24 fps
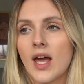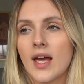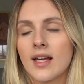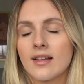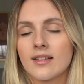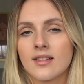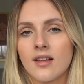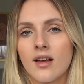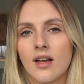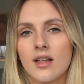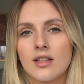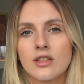
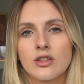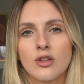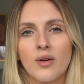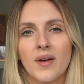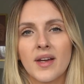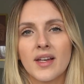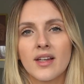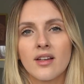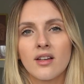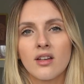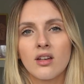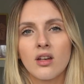exercise so
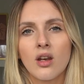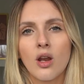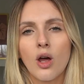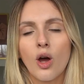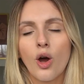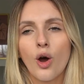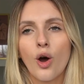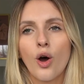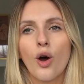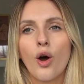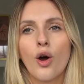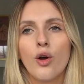I can
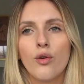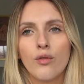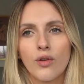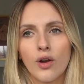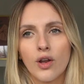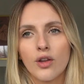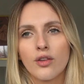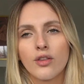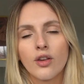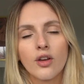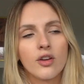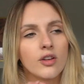
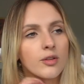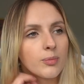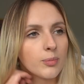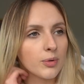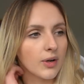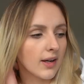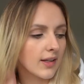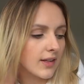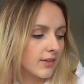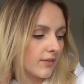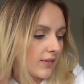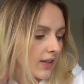overload those
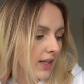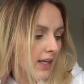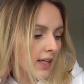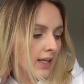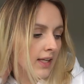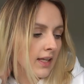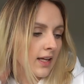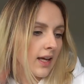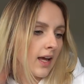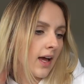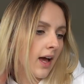progressively.